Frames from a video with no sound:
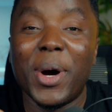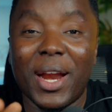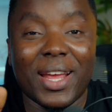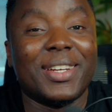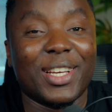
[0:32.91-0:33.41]

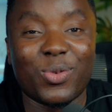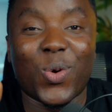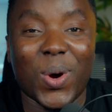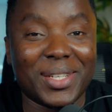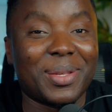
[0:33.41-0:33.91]
But it does
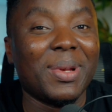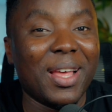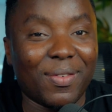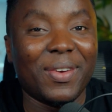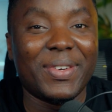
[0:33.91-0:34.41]
require some
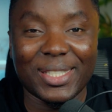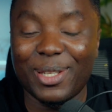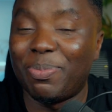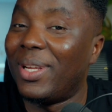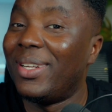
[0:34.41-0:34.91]
level of
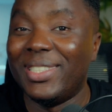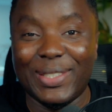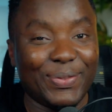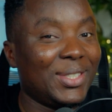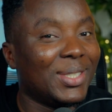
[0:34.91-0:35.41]
discipline.
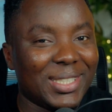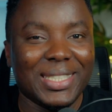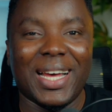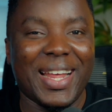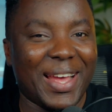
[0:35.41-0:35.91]
If you do
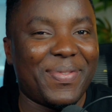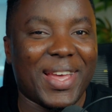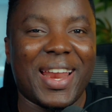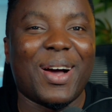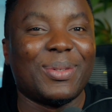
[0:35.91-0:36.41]
not have
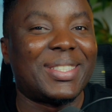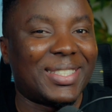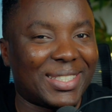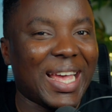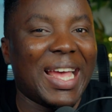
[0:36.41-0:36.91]
that, I would
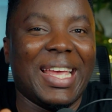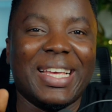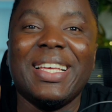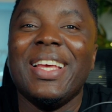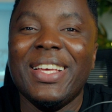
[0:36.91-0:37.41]

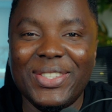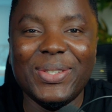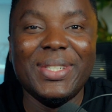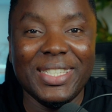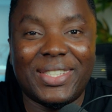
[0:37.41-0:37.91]
say
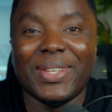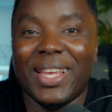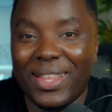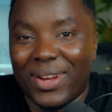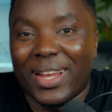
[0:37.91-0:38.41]
you need to
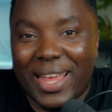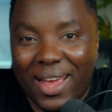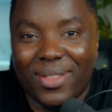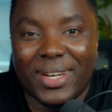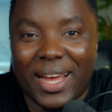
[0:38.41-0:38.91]
either
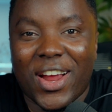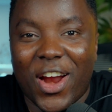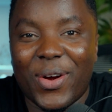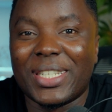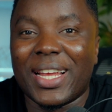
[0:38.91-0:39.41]
gather that
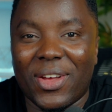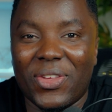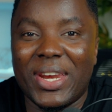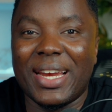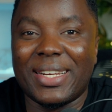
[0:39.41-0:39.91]
courage and
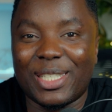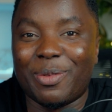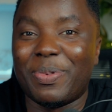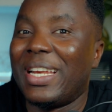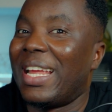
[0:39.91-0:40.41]
gather that
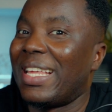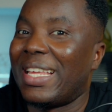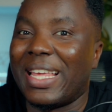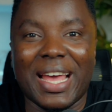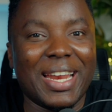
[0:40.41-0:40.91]
discipline and
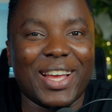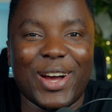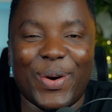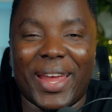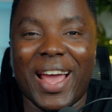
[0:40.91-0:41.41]
get it
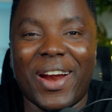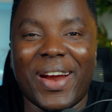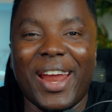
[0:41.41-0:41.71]
going, all